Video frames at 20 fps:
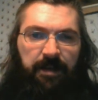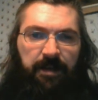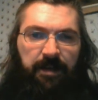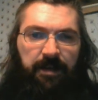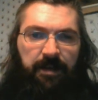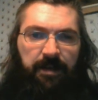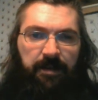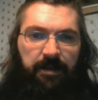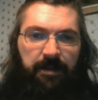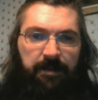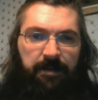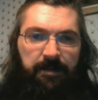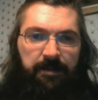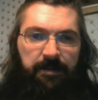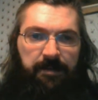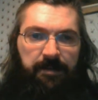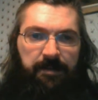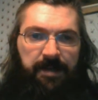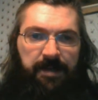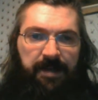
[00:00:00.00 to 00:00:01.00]

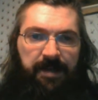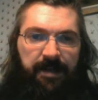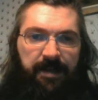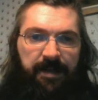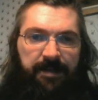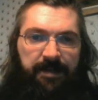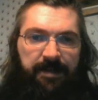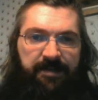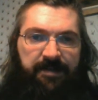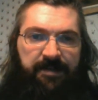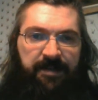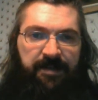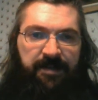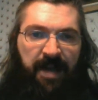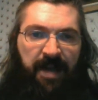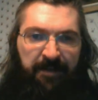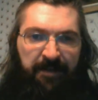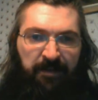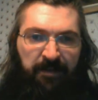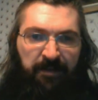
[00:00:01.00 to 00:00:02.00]
it's an
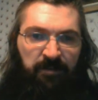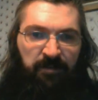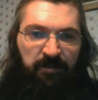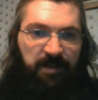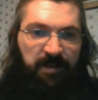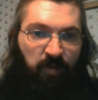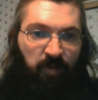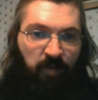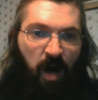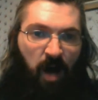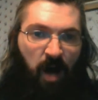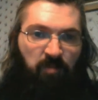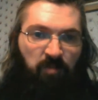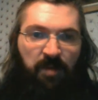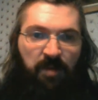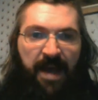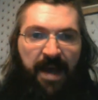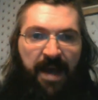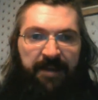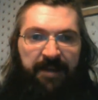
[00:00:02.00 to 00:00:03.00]
ethically
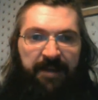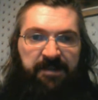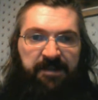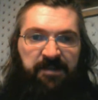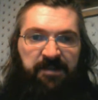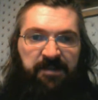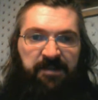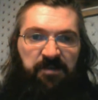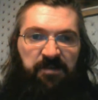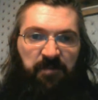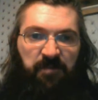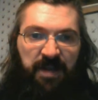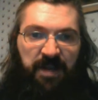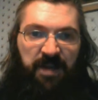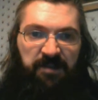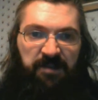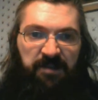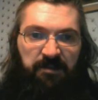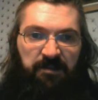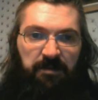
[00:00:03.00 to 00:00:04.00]
problematic
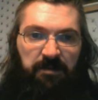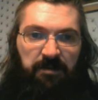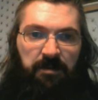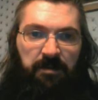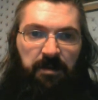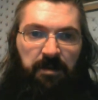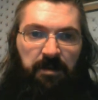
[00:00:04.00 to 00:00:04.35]
situation